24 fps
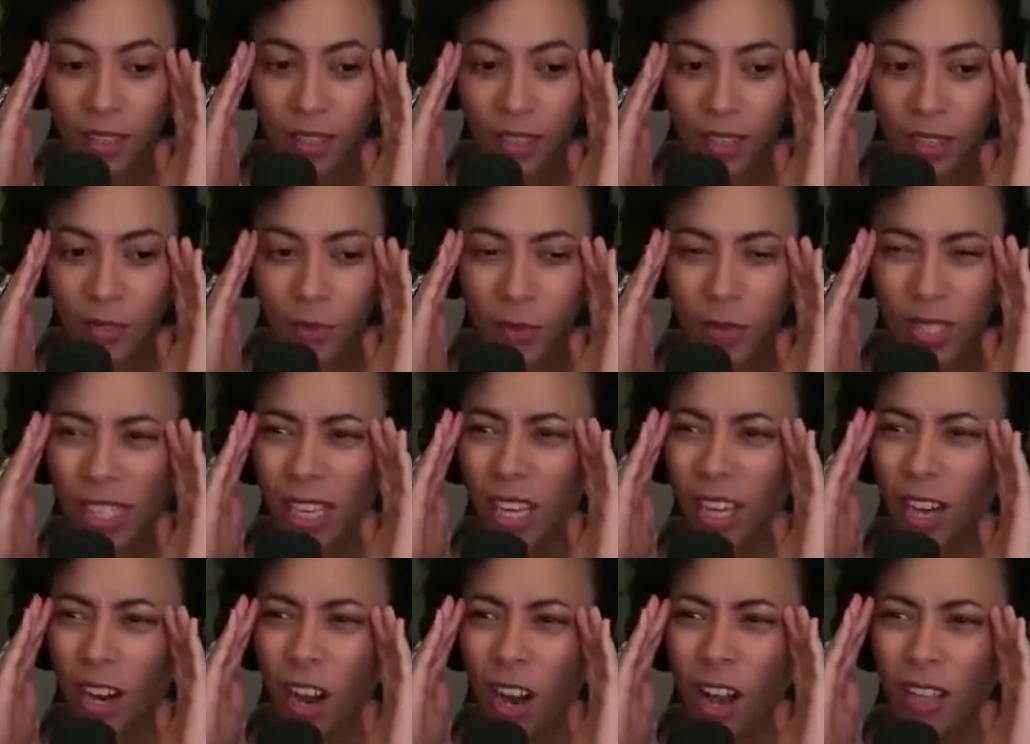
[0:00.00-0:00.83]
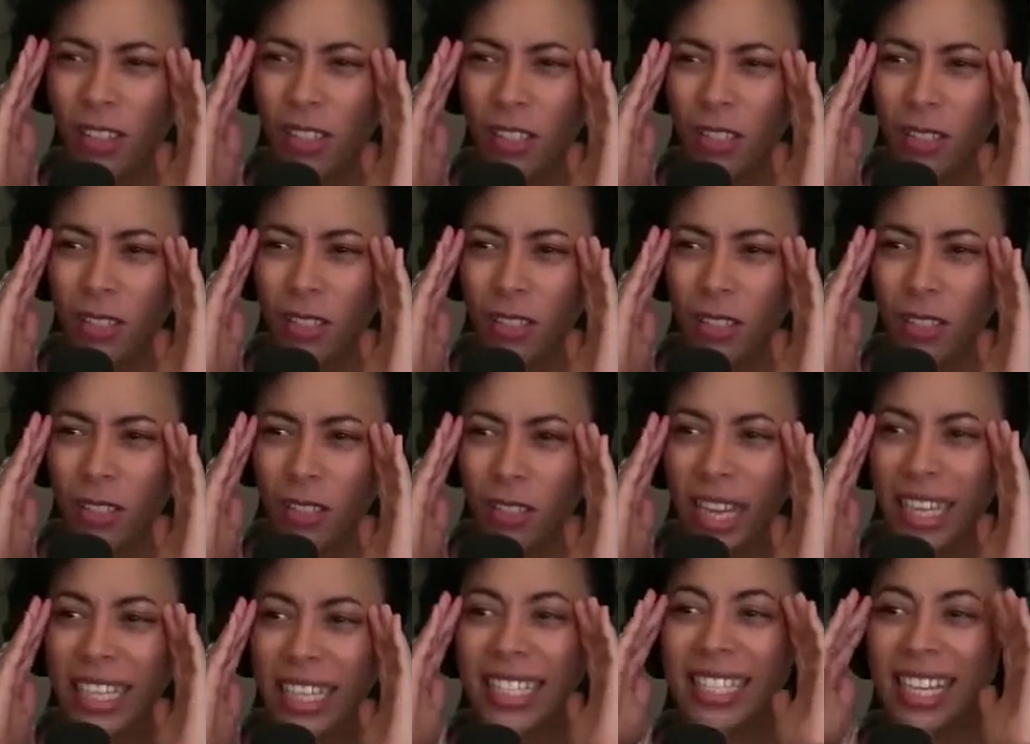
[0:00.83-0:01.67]
was it
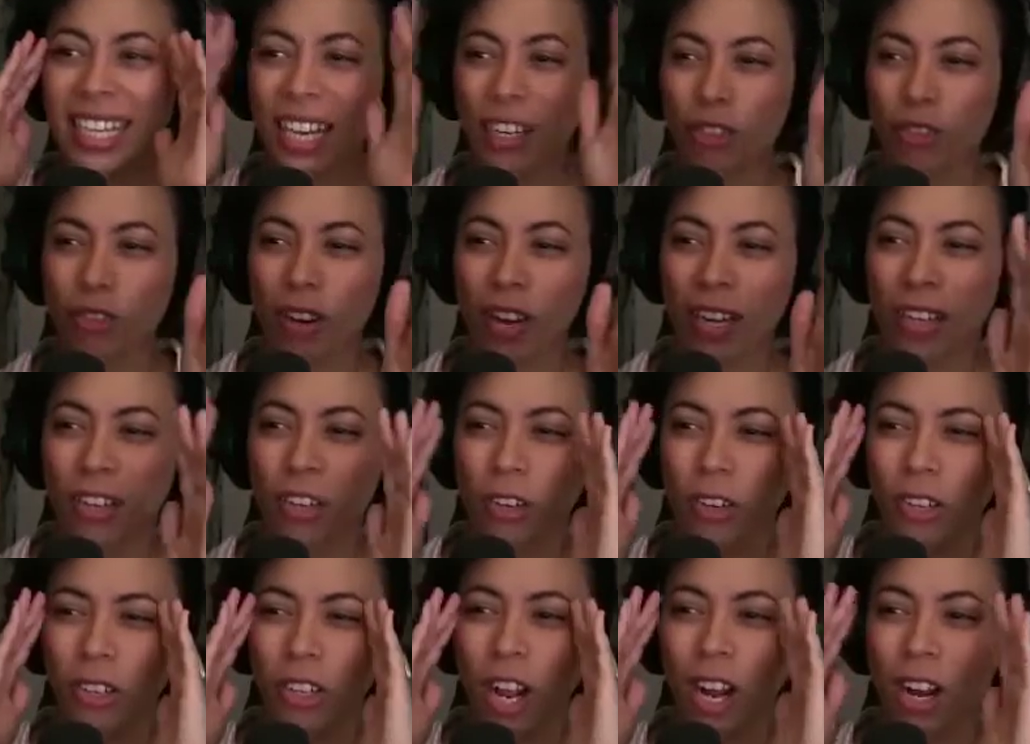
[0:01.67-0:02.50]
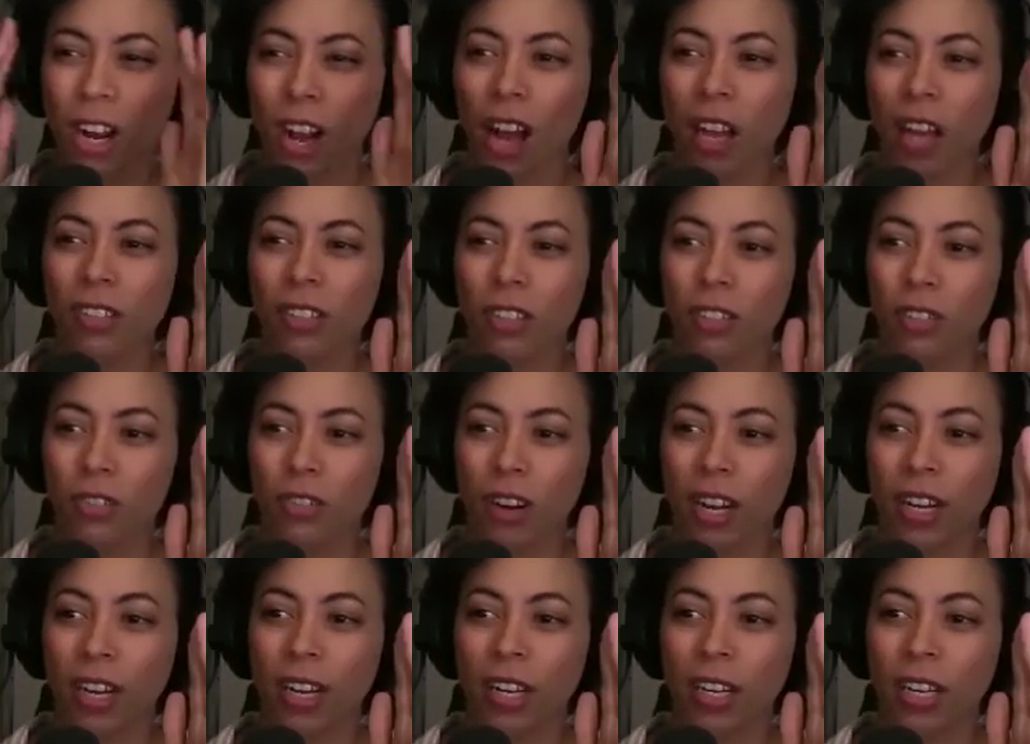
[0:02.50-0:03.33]
like centrated or not
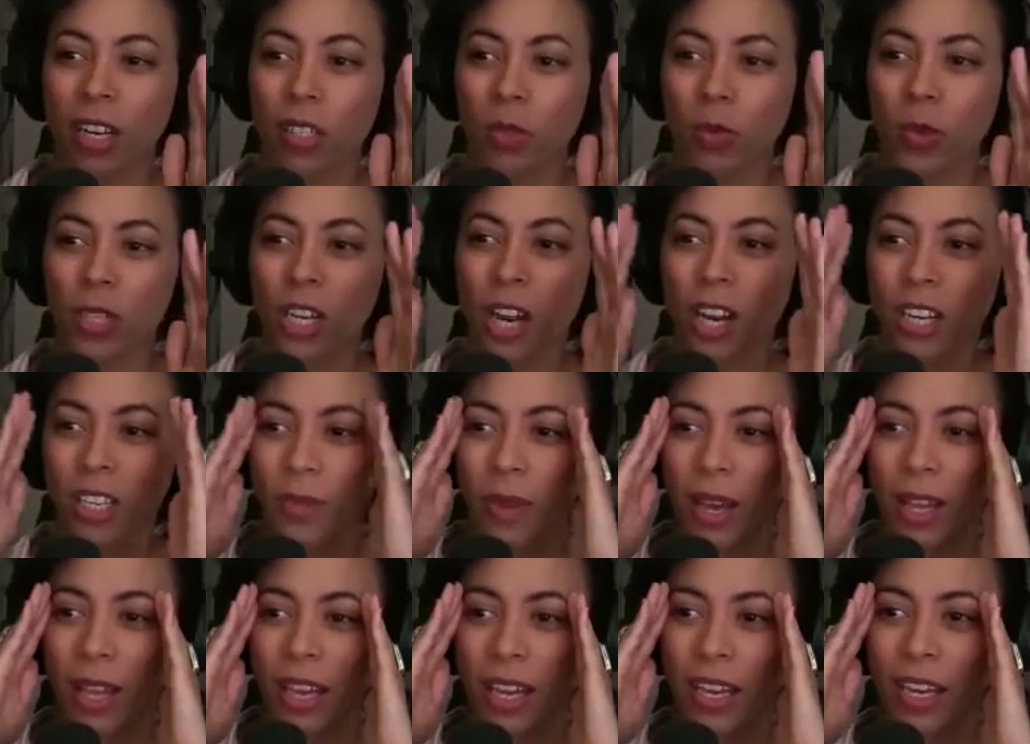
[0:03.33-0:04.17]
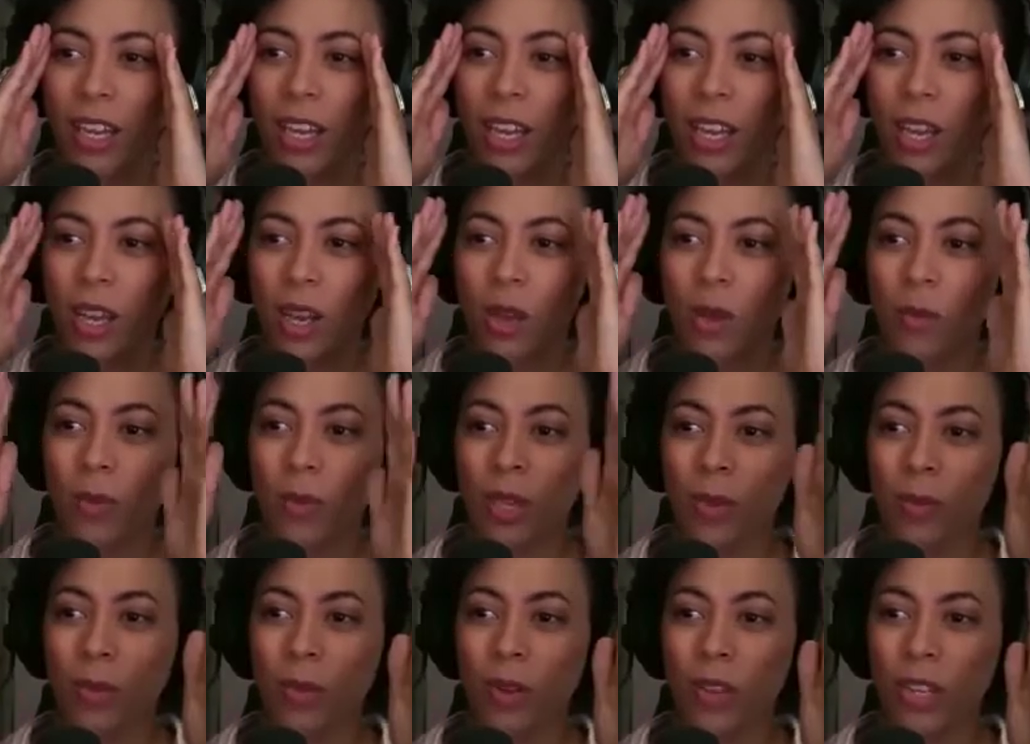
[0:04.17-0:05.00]
concentrated? Because we talked about like
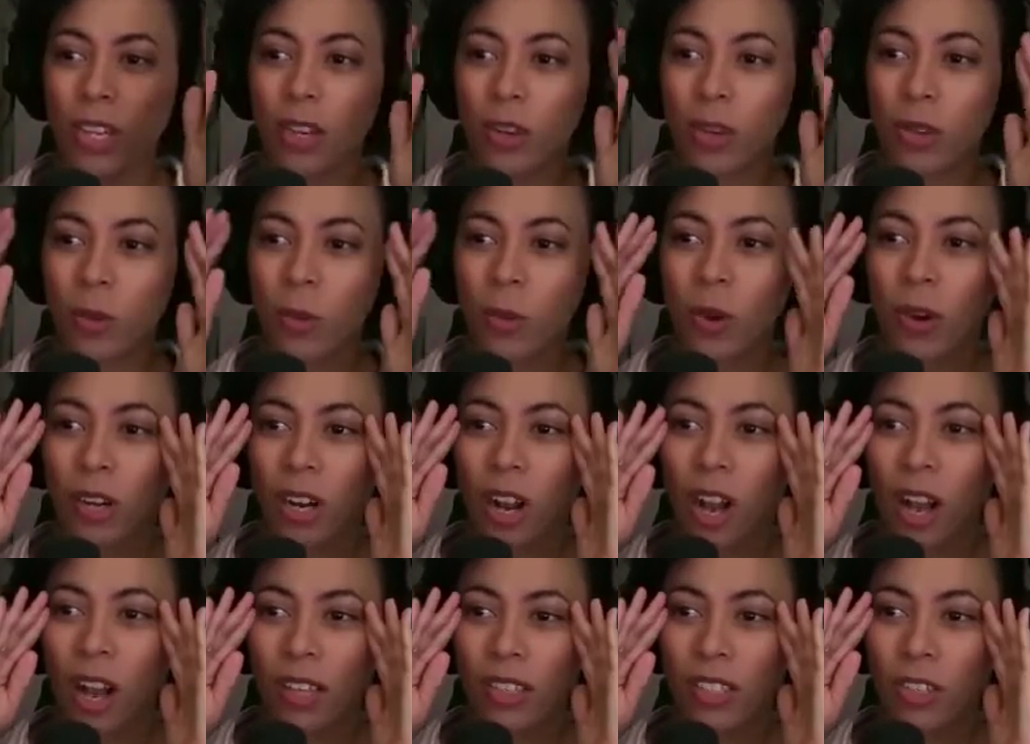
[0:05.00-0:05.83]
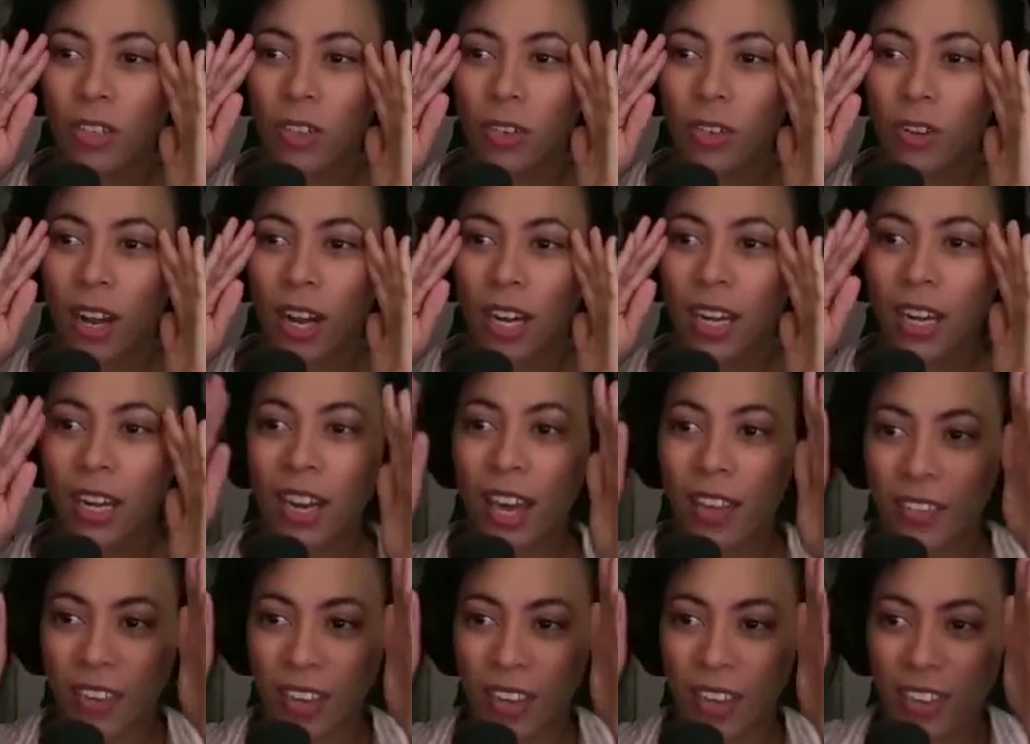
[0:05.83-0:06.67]
people hear the word concentrated
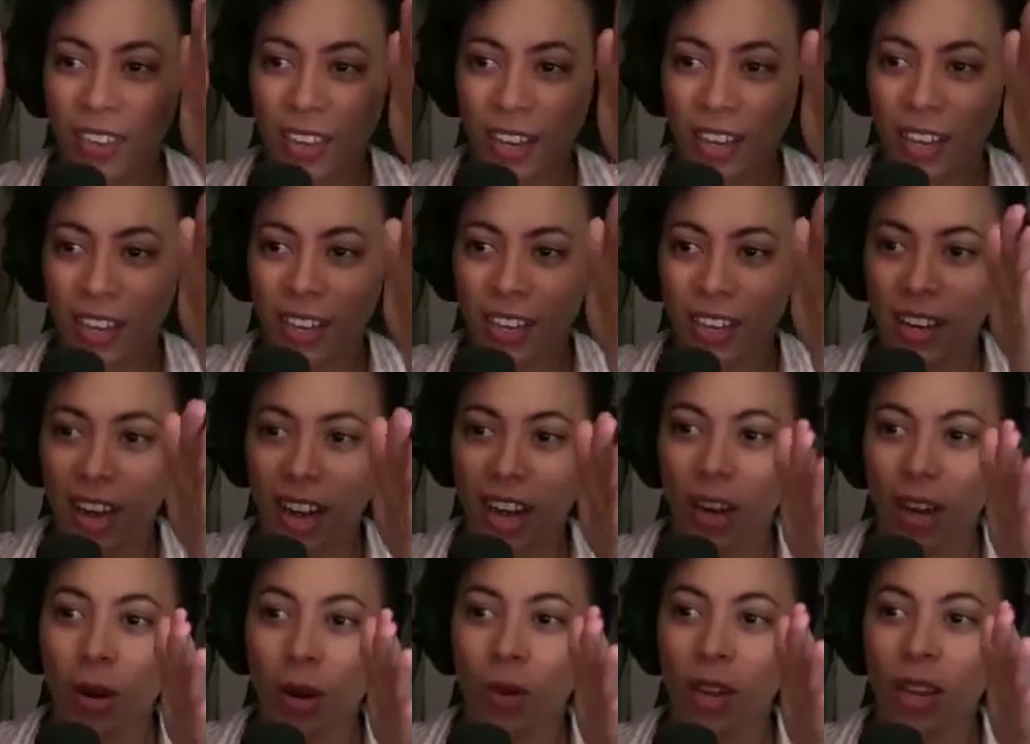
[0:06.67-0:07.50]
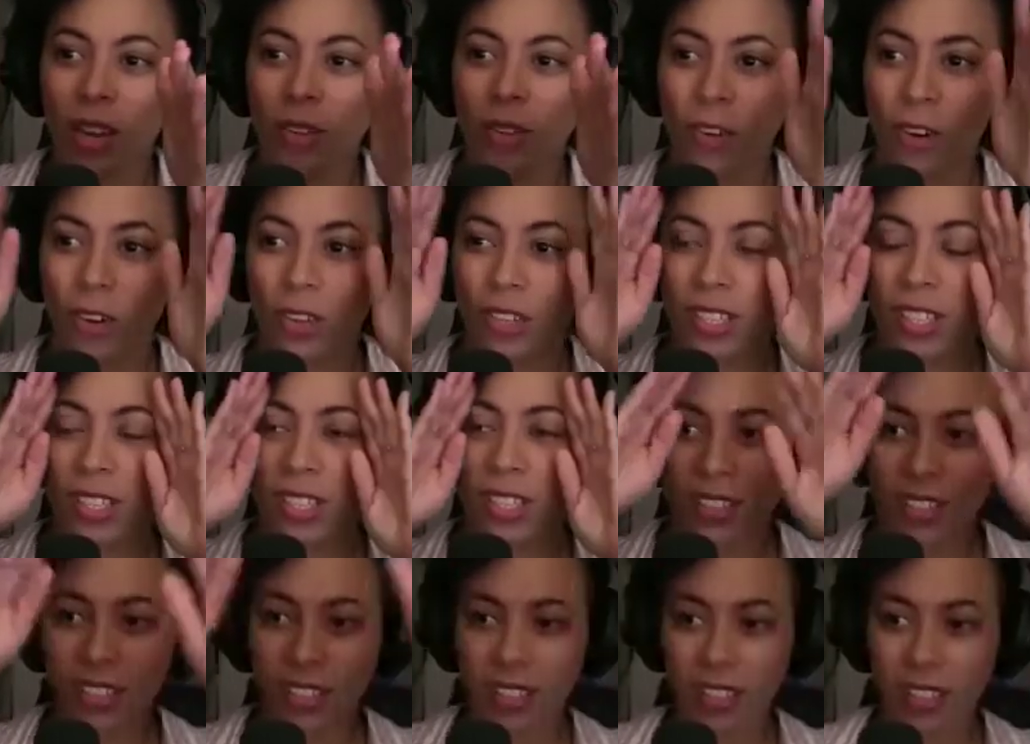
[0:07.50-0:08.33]
and they think narrowing
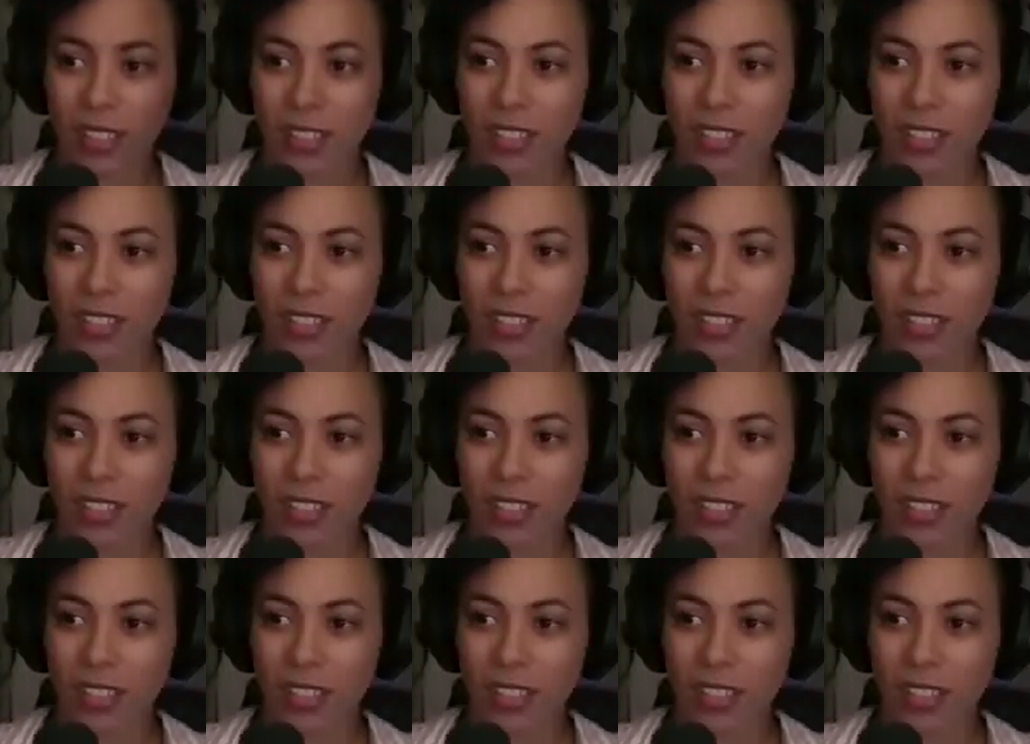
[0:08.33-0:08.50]
versus.